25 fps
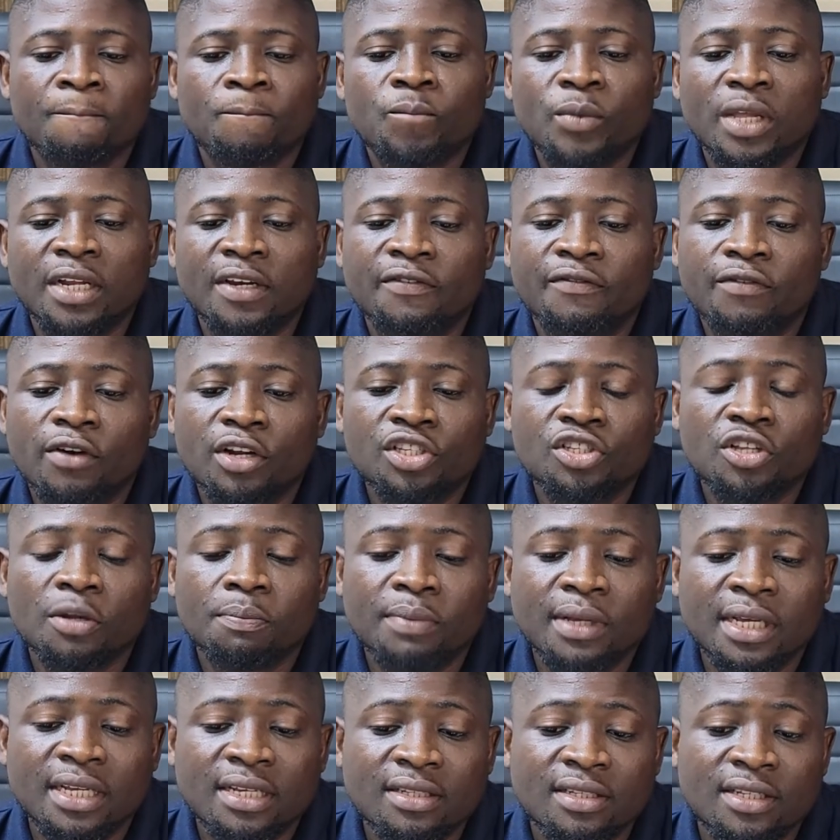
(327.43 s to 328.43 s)
Then the fourth
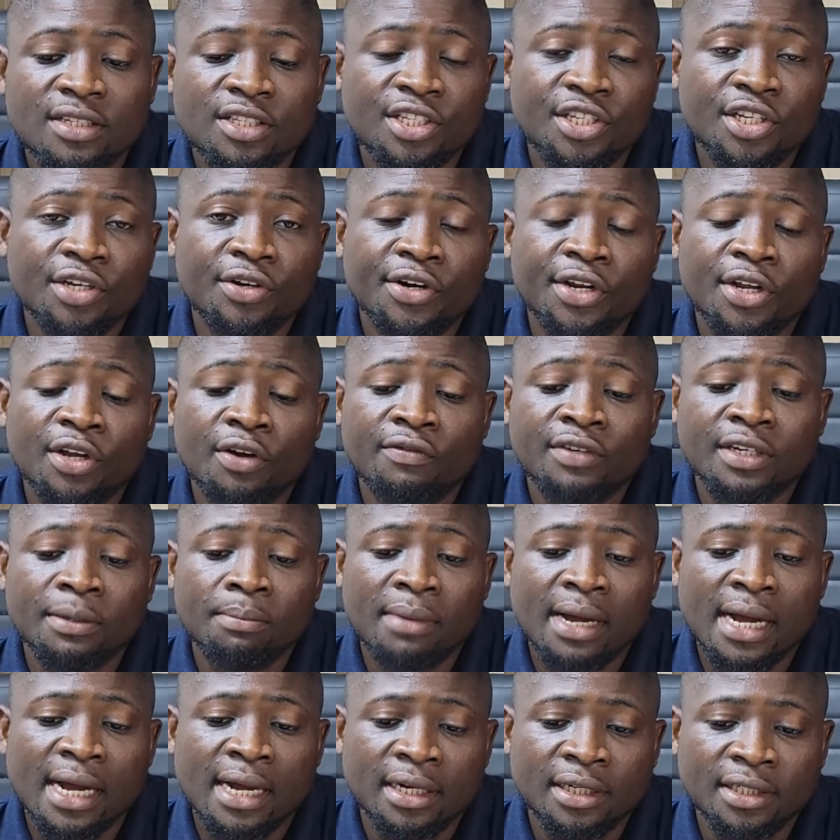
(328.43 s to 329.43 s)
topic is the theory of
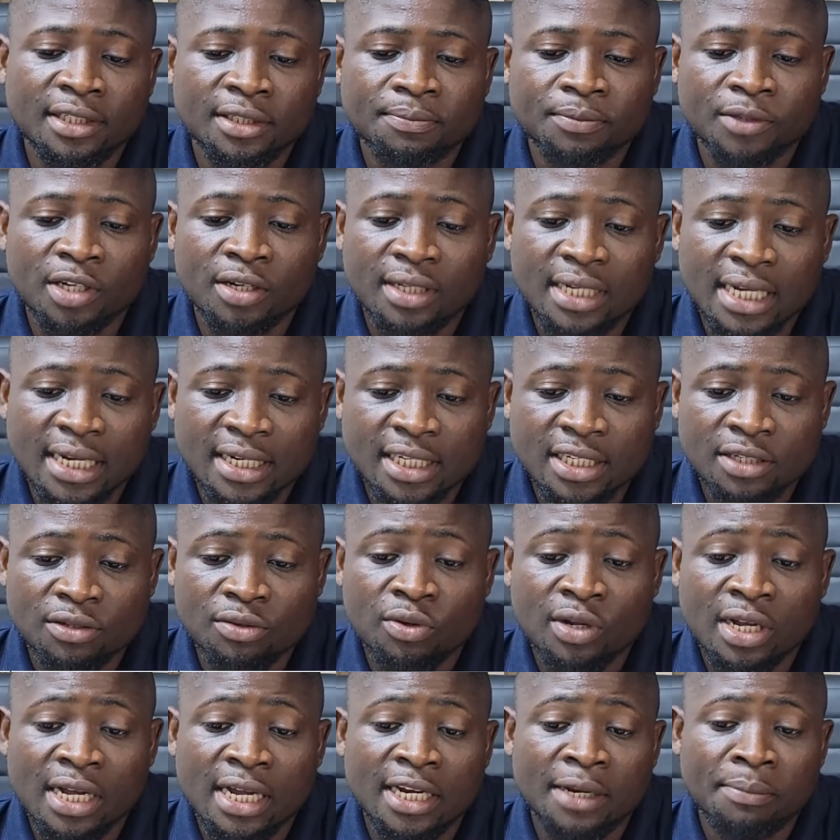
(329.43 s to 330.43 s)
demand. Under this,
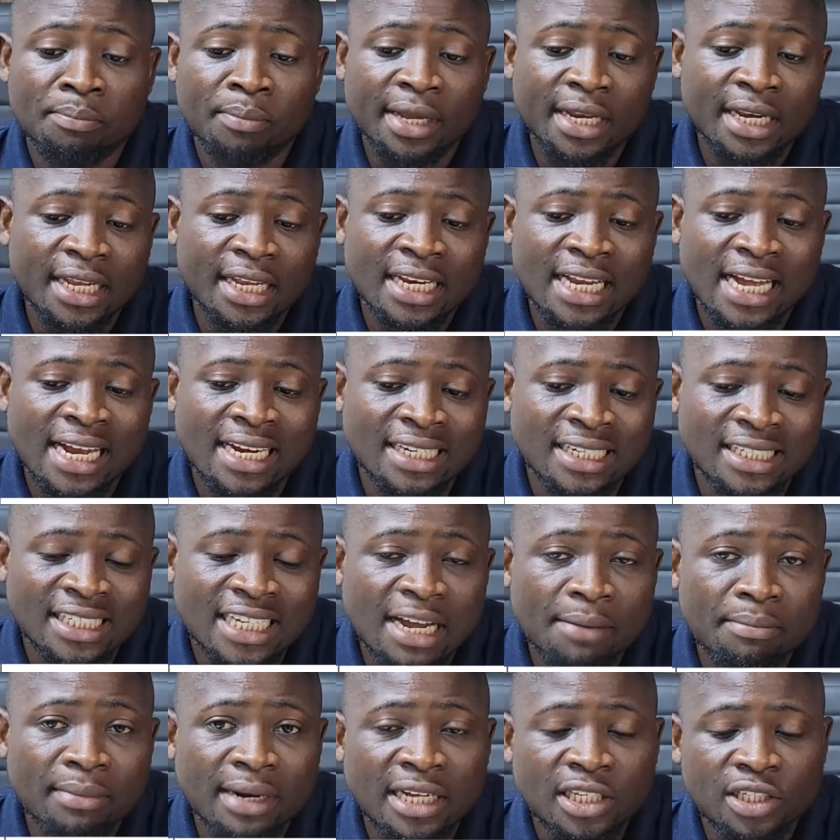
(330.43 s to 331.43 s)
look at the meaning and
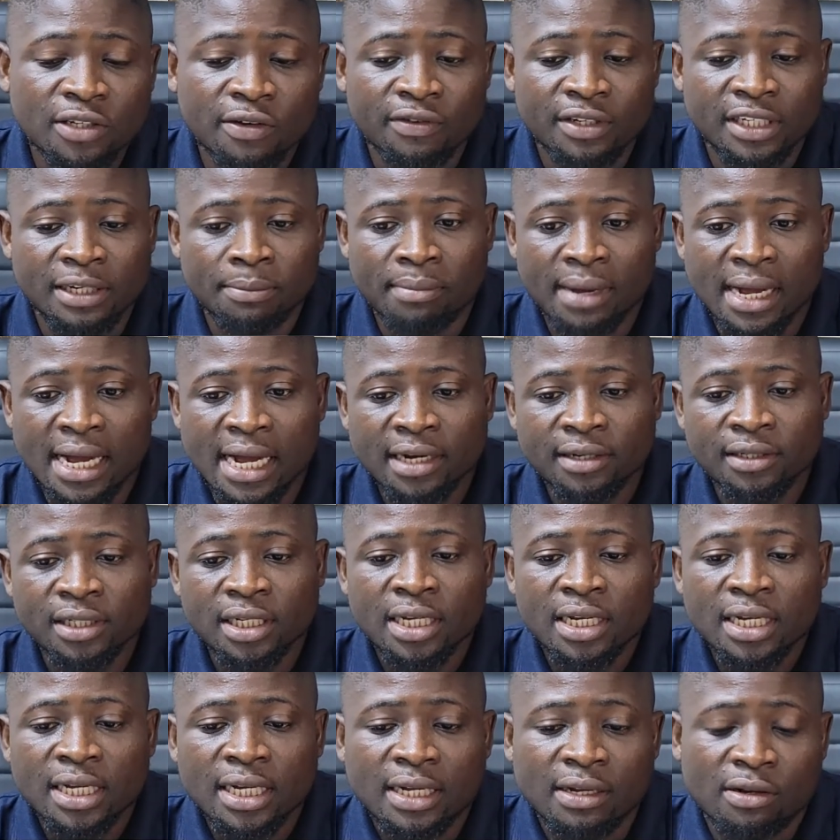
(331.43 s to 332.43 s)
determinant of demand,
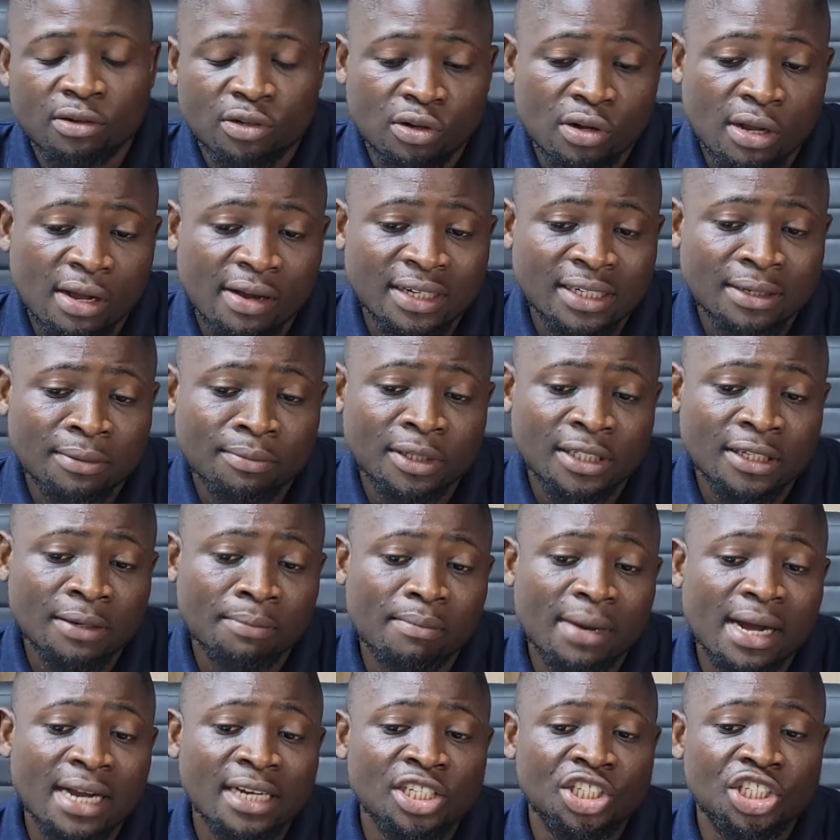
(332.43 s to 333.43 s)
look at the
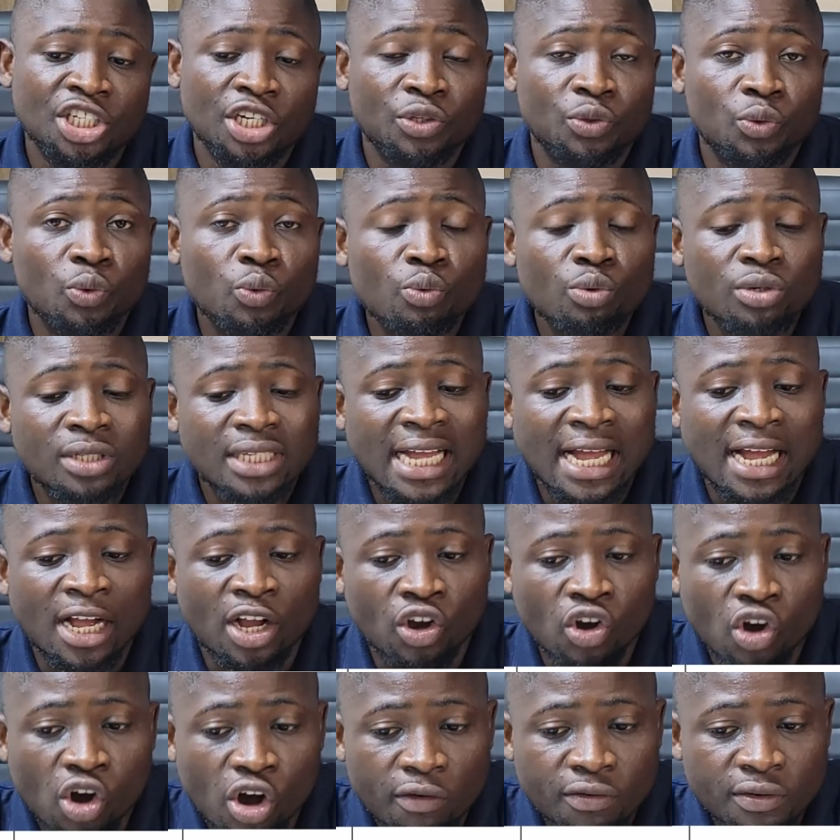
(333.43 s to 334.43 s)
demand schedules and
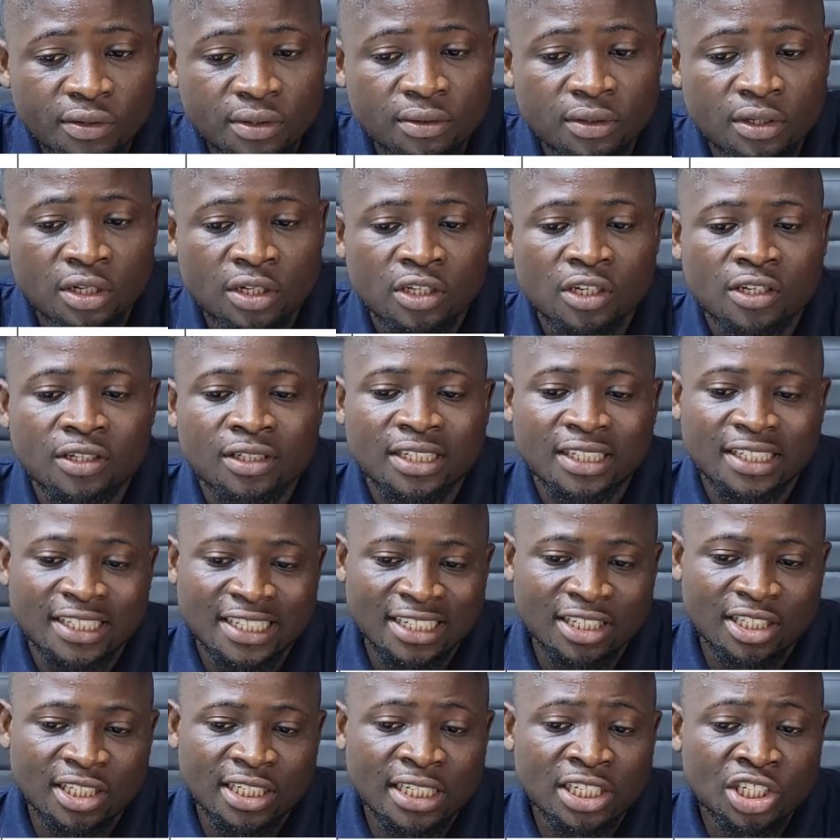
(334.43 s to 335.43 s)
curves, the
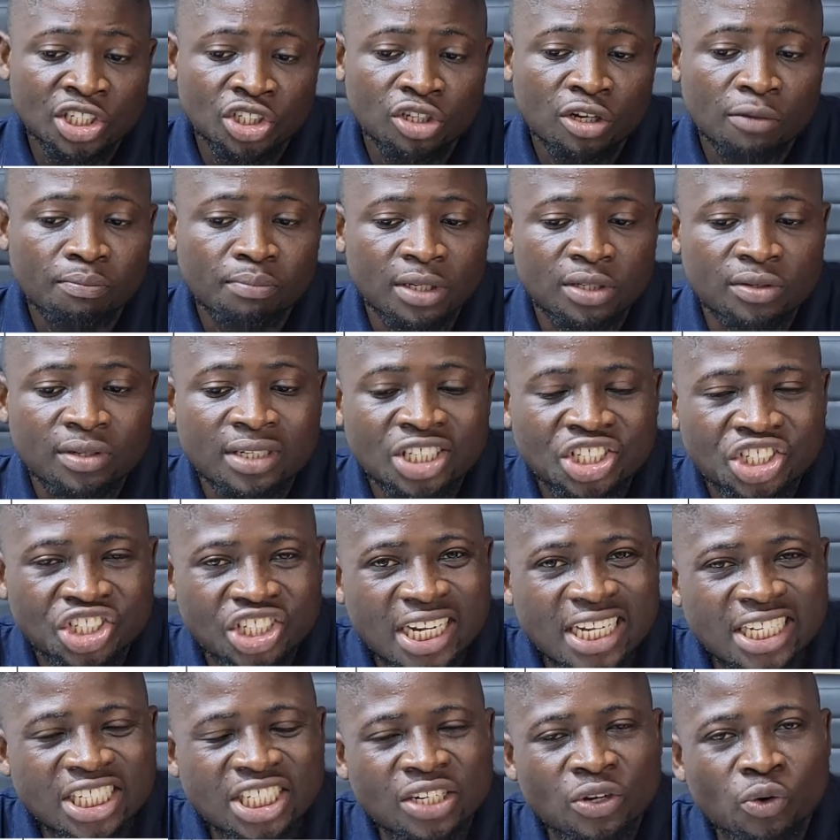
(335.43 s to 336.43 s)
distinction between
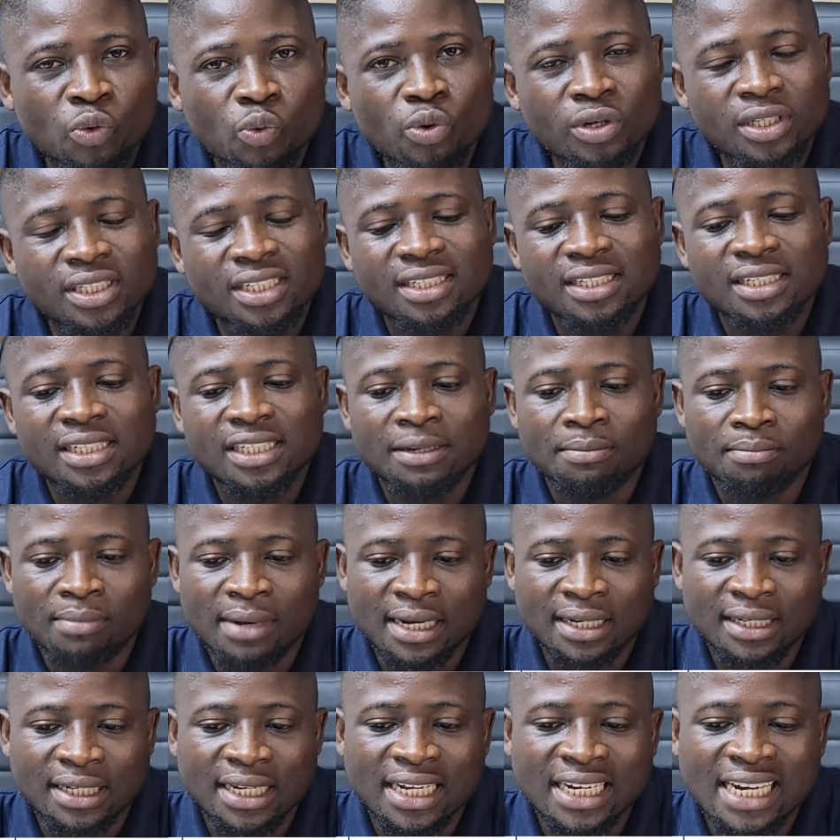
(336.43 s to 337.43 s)
change in quantity
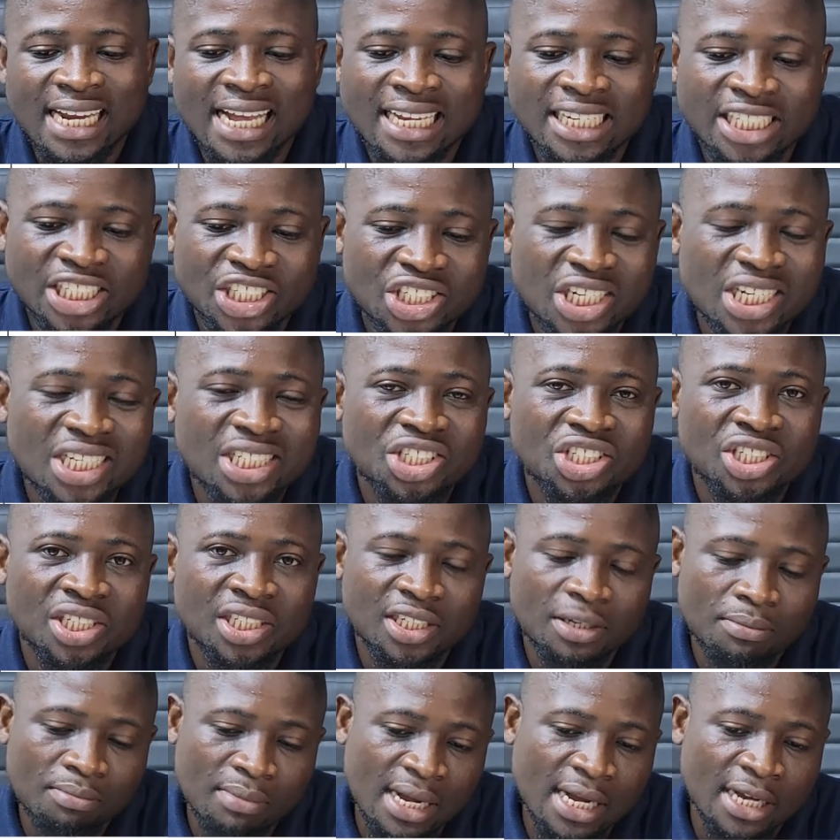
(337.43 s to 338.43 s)
demanded and change in
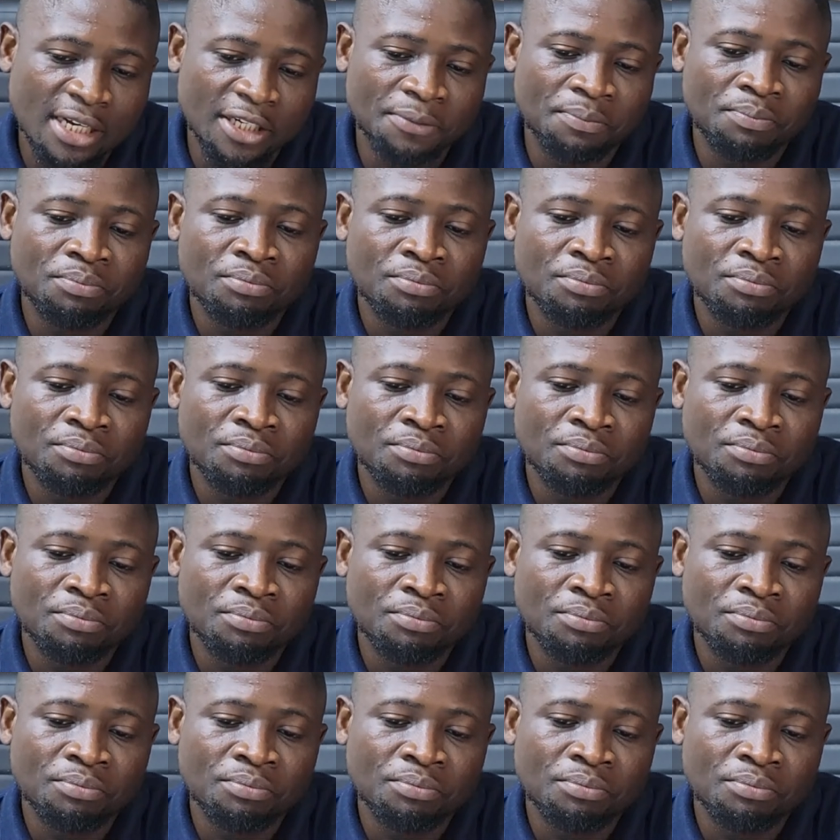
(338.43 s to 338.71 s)
demand.